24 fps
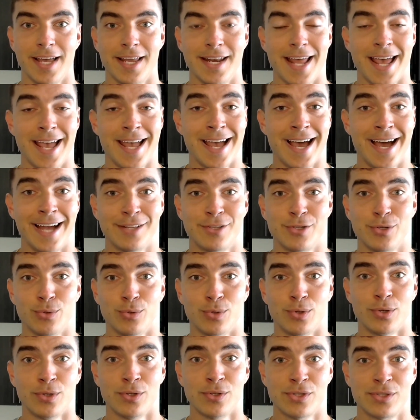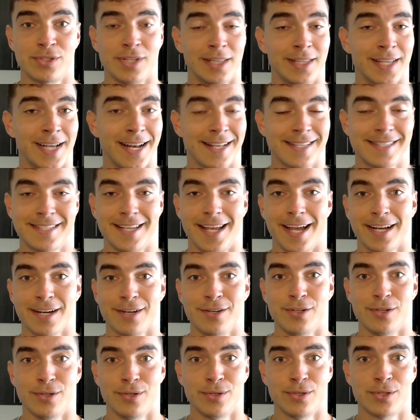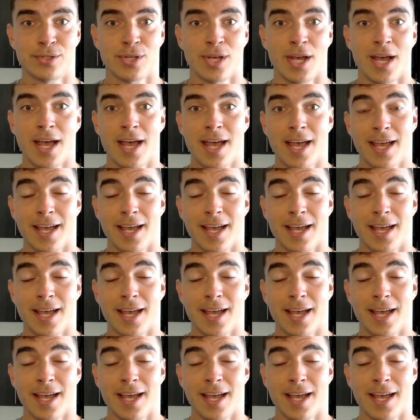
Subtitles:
in AI tools, the latest tech news,